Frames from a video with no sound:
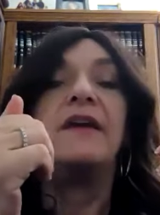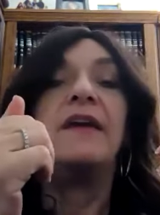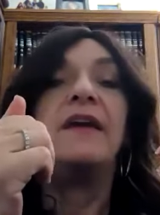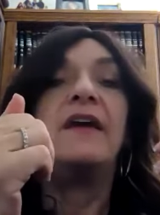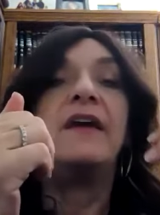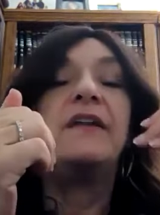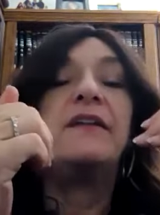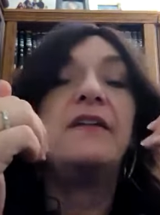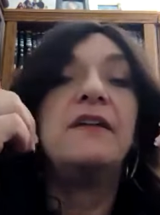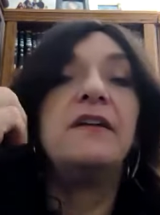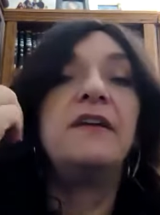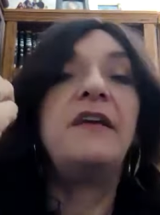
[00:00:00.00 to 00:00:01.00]
and
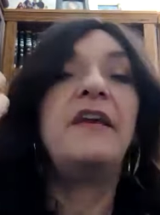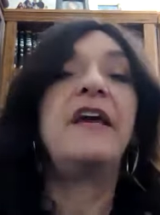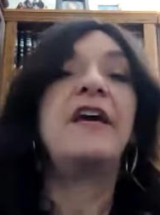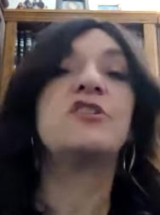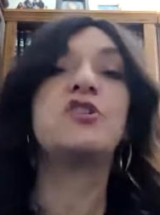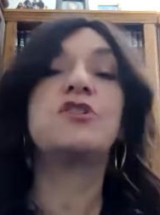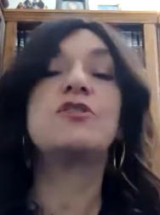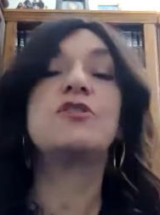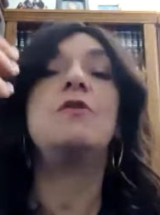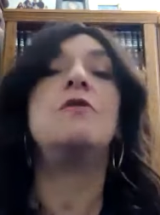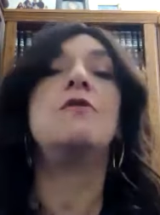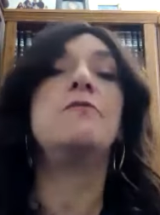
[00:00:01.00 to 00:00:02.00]
he has
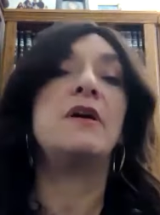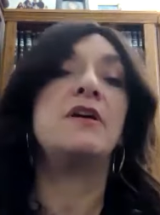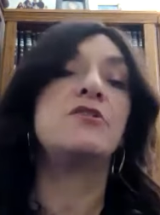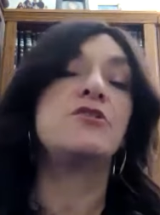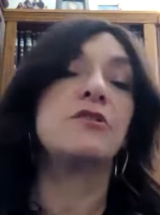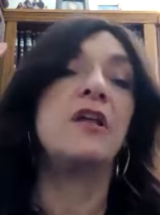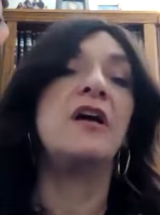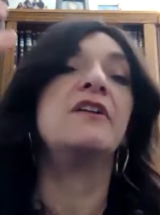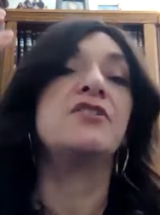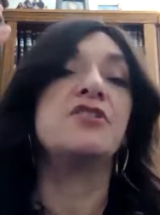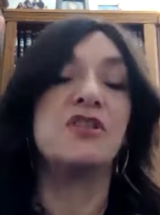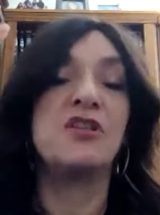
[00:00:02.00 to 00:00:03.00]
so much
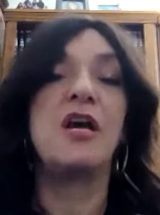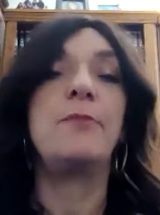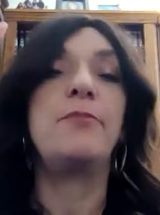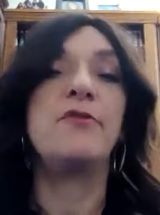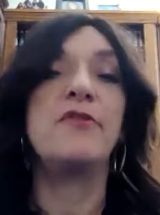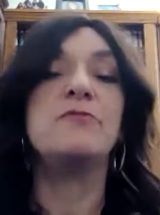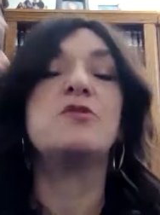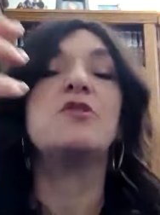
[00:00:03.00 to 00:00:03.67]
luggage on top of him,